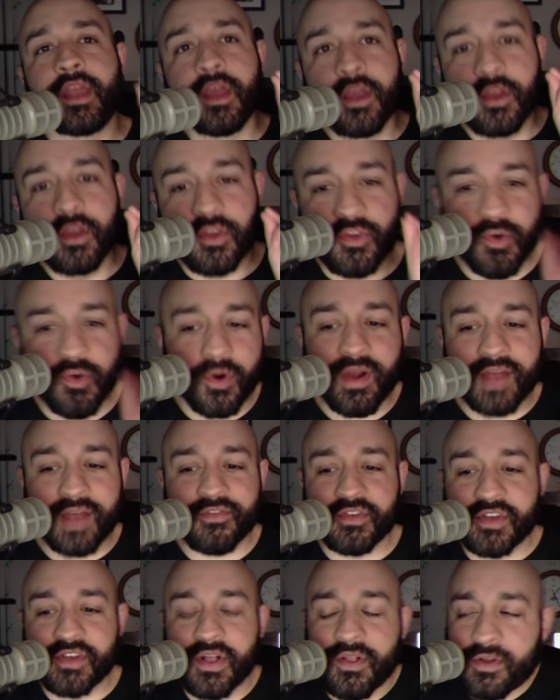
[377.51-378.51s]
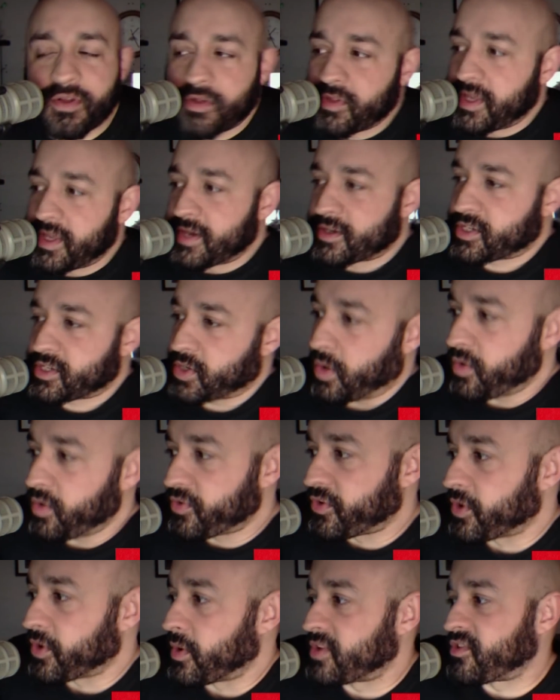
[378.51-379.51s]
your evangelical leaders told
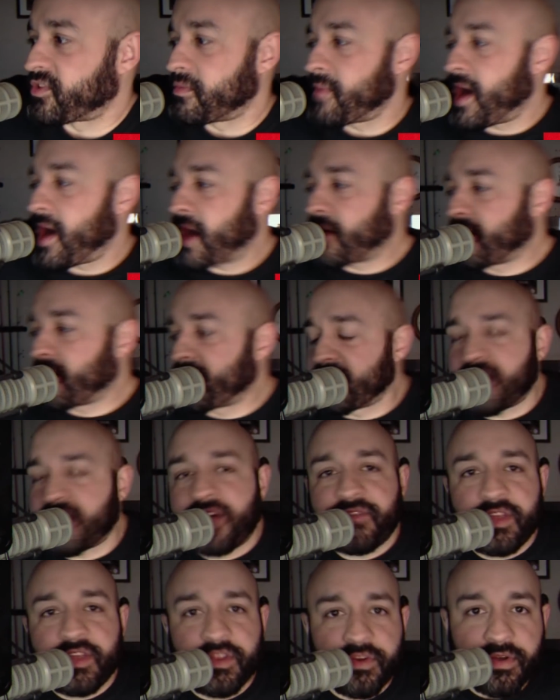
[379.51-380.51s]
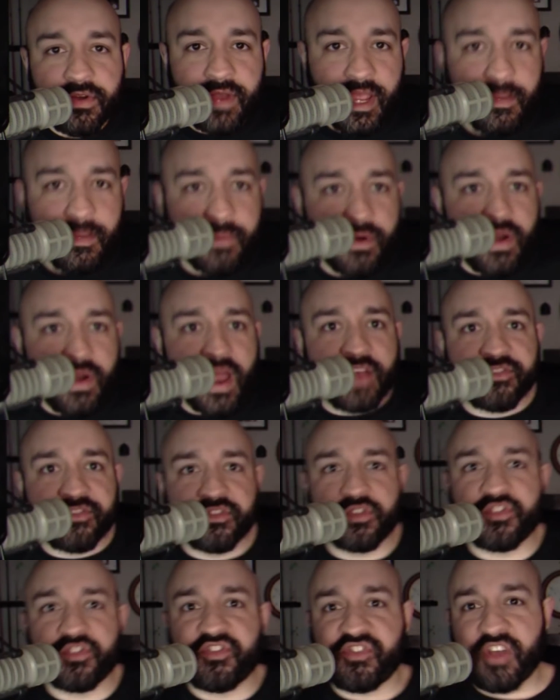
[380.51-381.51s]
you it's a matter of loving your neighbor as
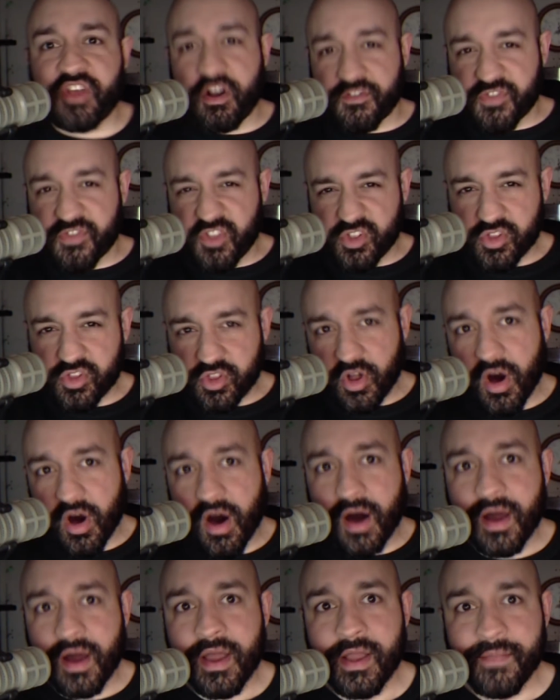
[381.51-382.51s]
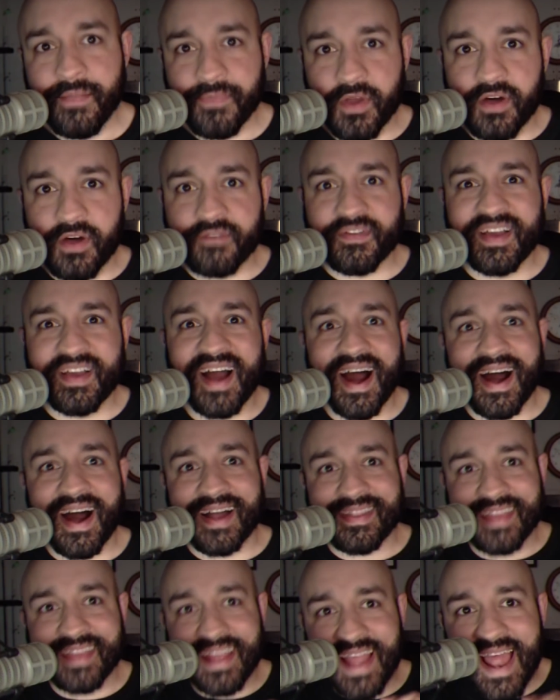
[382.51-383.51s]
yourself, the law of God.
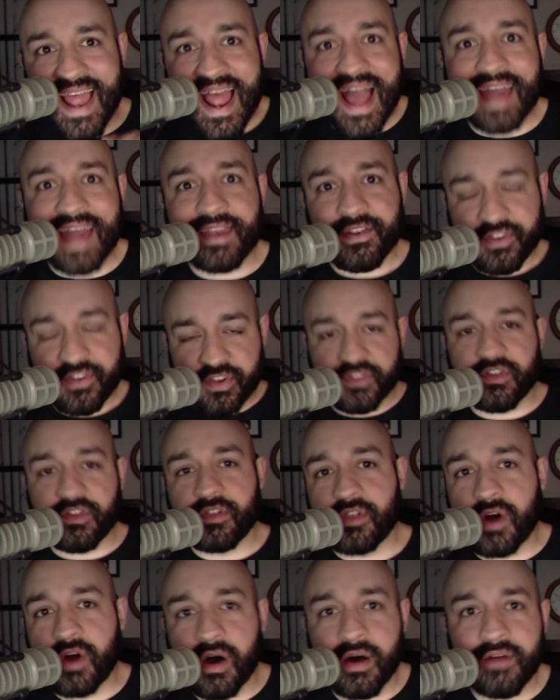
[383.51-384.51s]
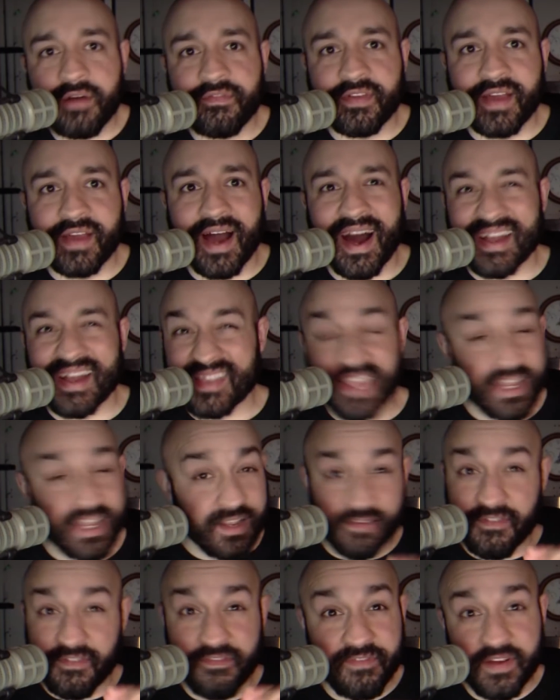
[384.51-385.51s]
They added to the law of God like
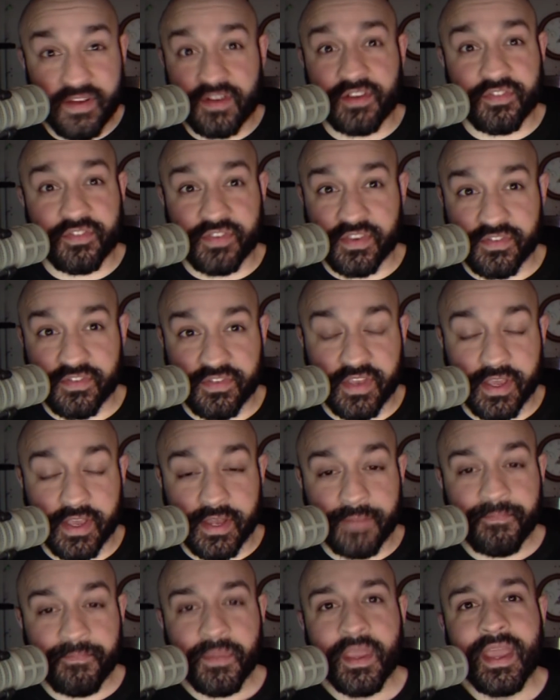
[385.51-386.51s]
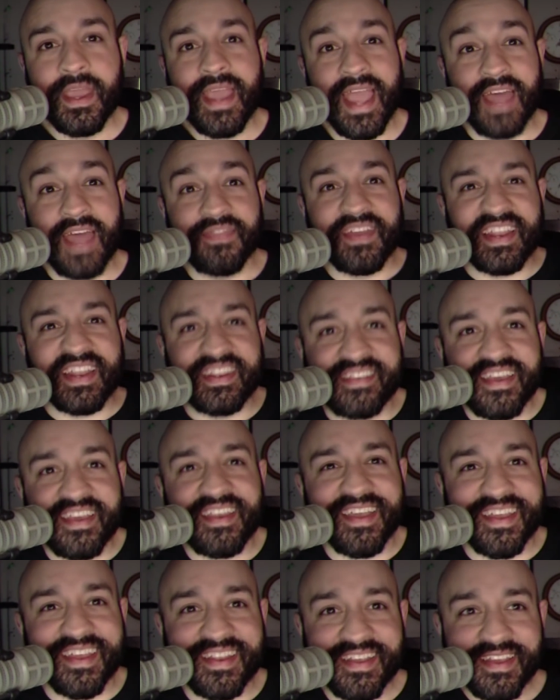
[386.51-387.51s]
Pharisees did, and they did
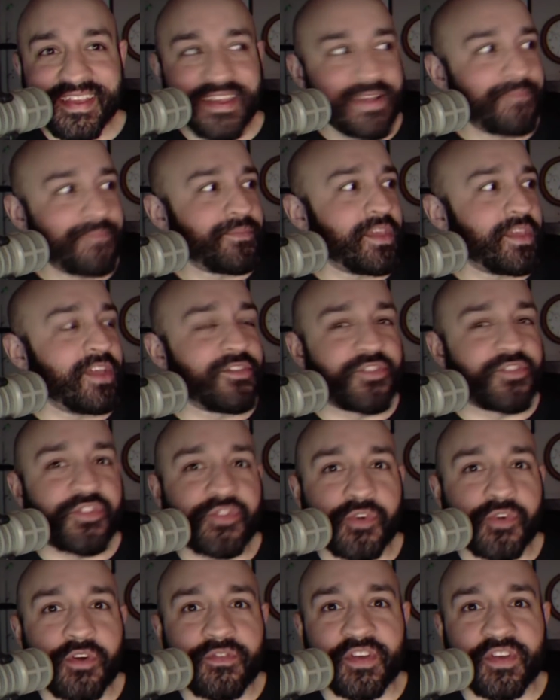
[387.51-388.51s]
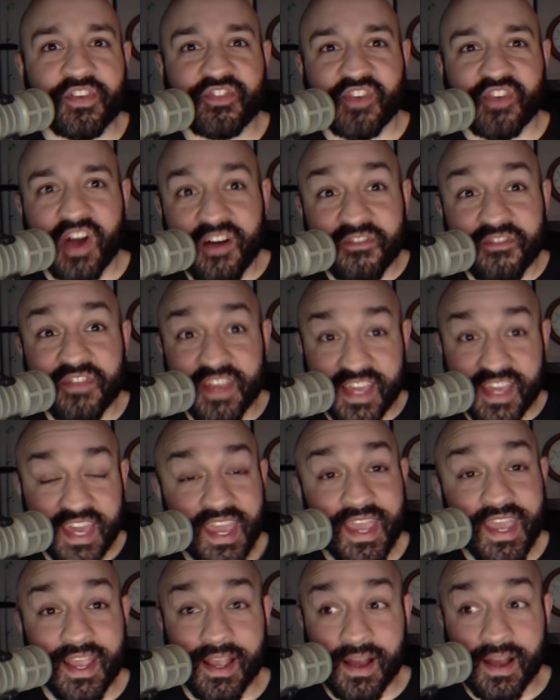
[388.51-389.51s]
it in service of the
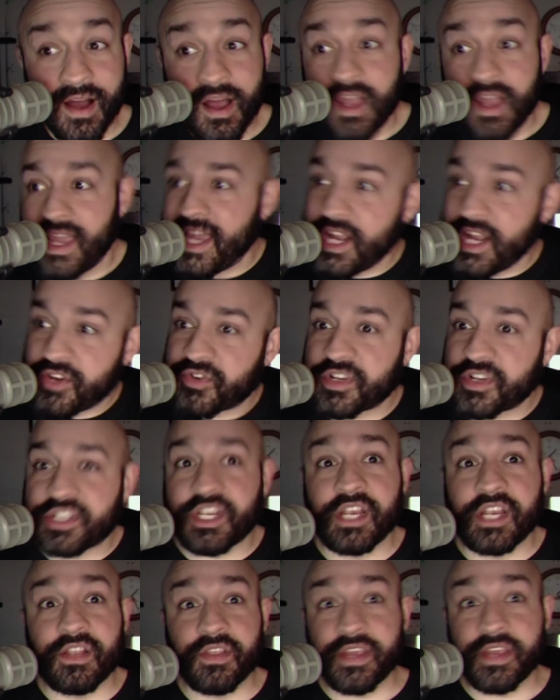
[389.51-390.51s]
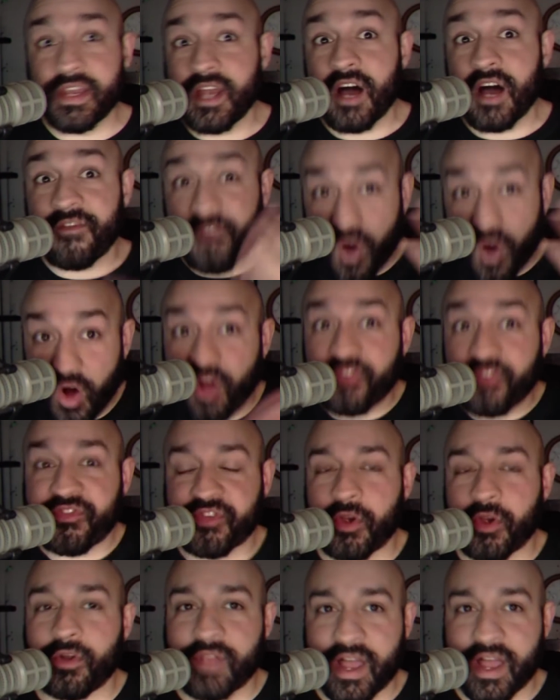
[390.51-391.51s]
king. Interestingly enough,
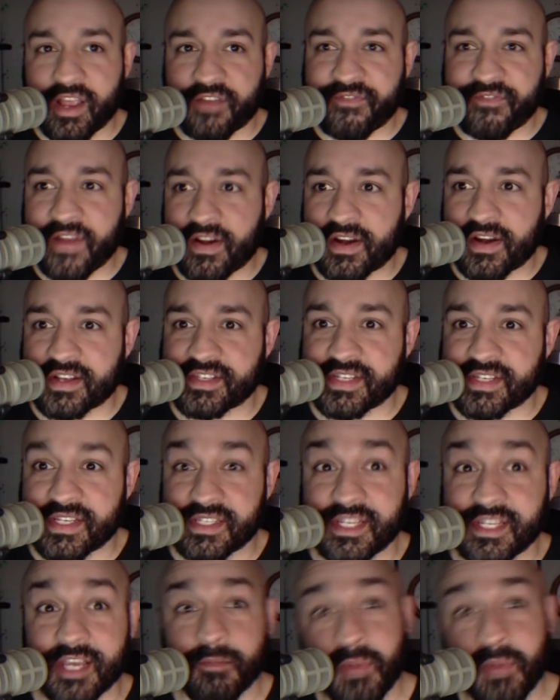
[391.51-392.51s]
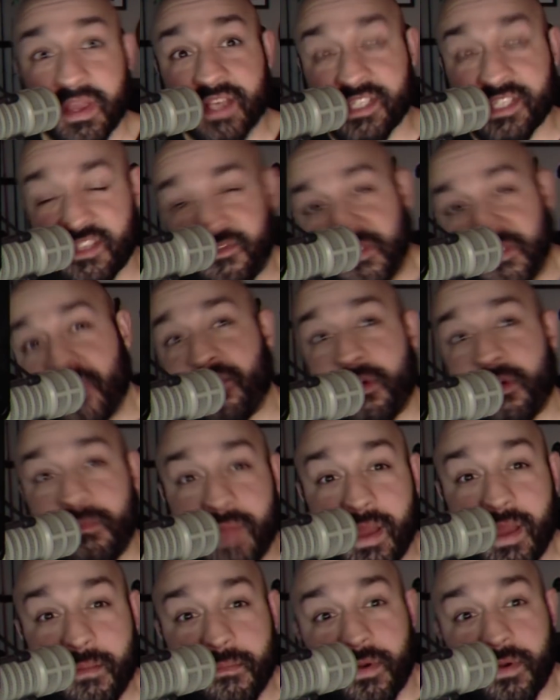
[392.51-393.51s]
also like Pharisees did, because if you
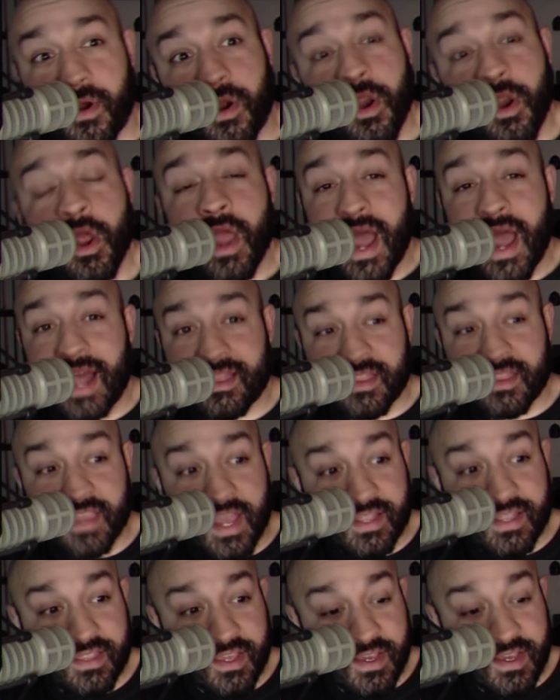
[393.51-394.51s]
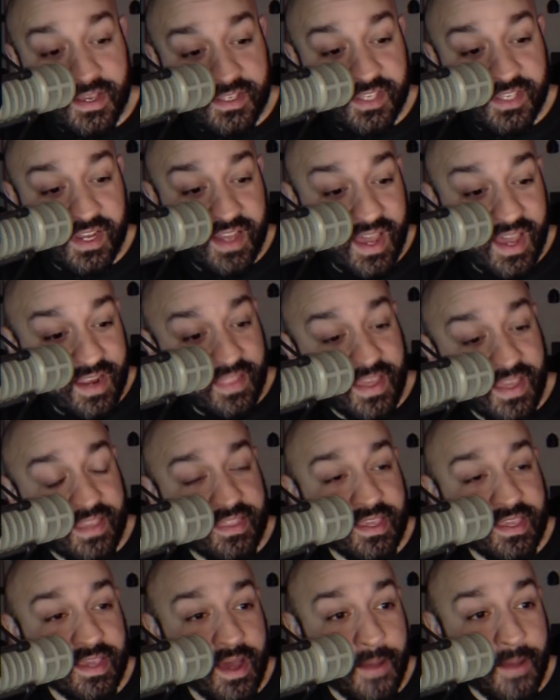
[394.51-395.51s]
remember at the at the kind of like
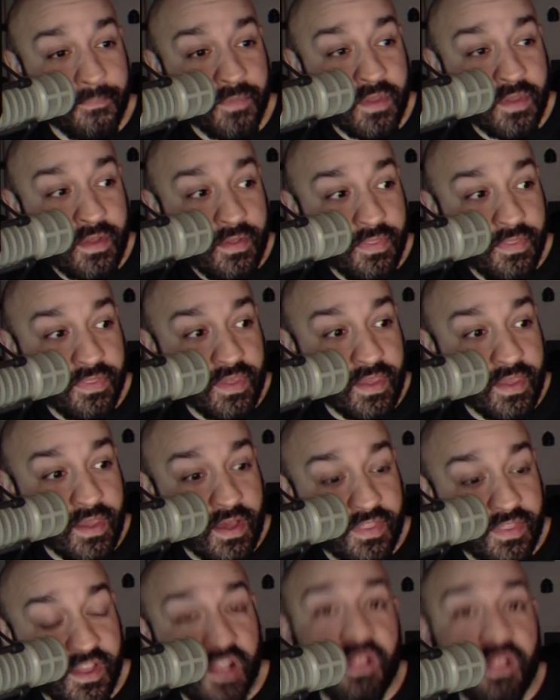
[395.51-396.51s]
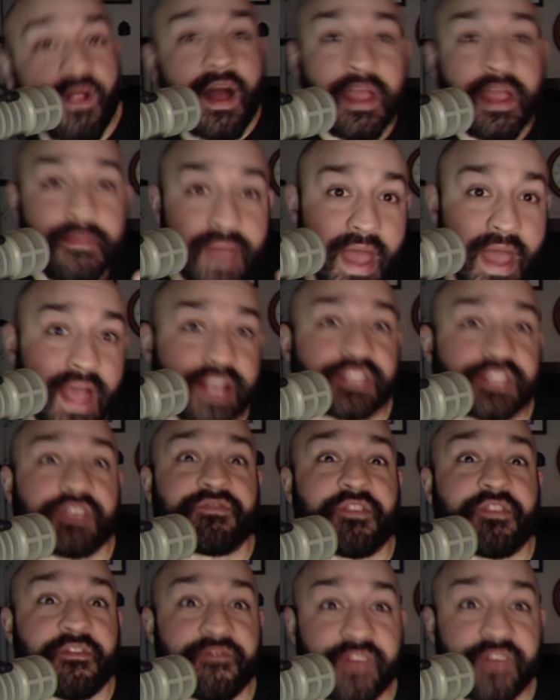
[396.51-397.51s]
the um, the uh, the climax of
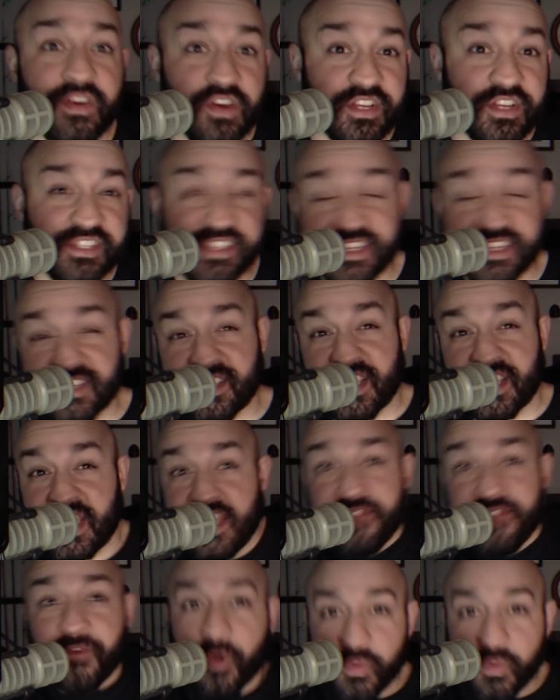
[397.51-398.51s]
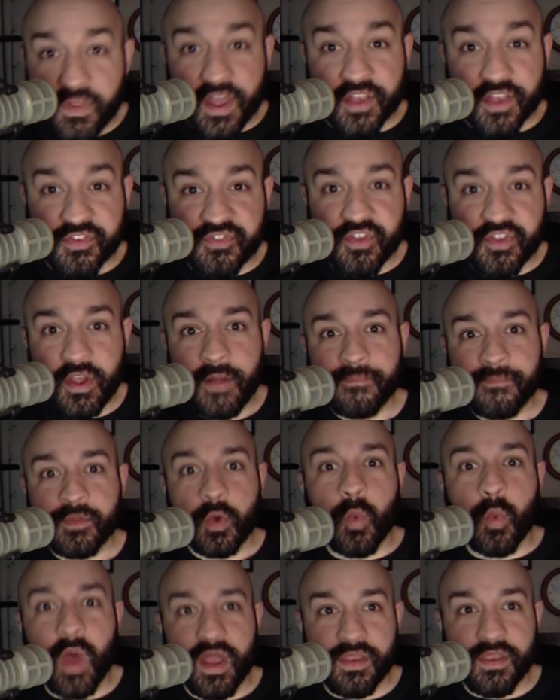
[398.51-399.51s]
the Pharisees' evilness,
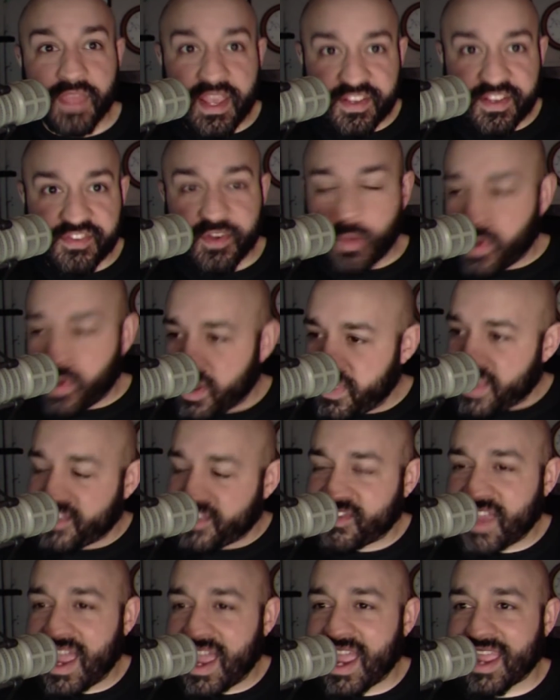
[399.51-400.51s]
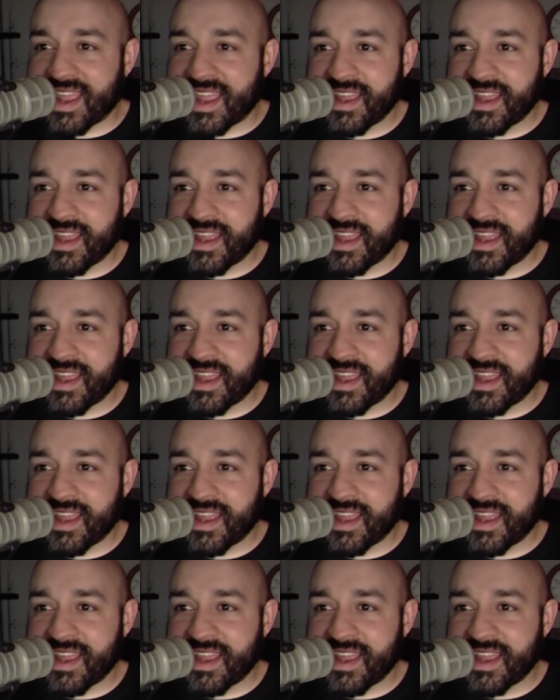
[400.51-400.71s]
when they say, "What do they say?